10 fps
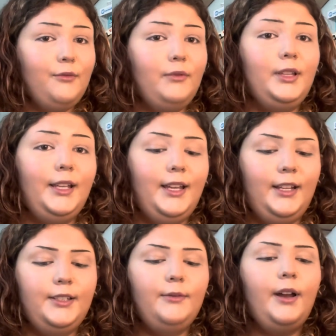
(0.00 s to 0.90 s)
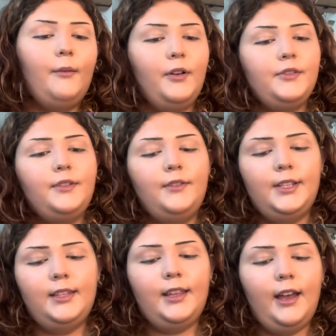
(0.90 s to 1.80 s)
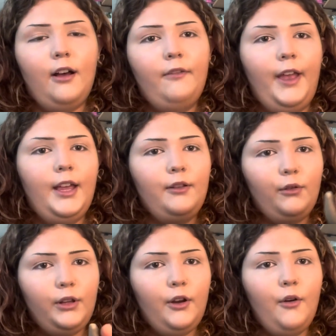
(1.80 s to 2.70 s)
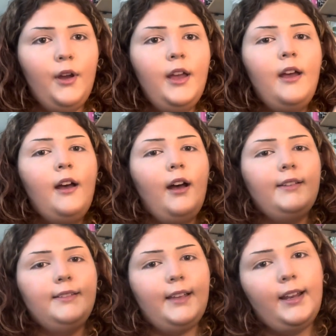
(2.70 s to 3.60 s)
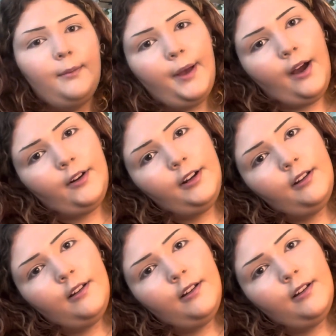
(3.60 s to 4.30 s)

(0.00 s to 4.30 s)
really get into it. I'm also using the e.l.f. Halo Glow setting powder.